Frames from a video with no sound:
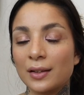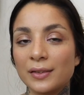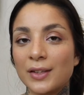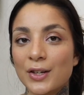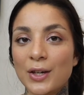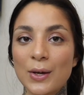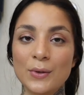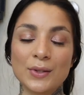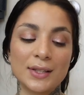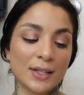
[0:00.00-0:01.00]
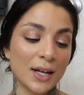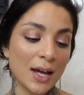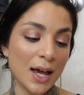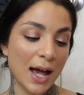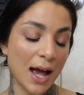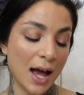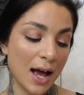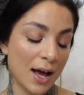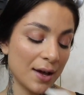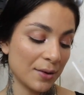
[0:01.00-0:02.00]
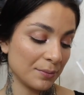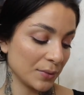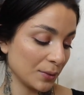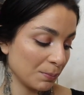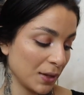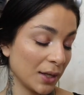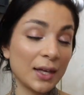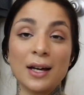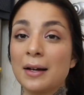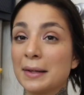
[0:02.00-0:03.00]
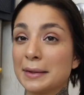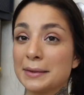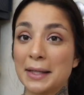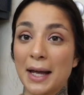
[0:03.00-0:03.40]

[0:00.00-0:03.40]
look used because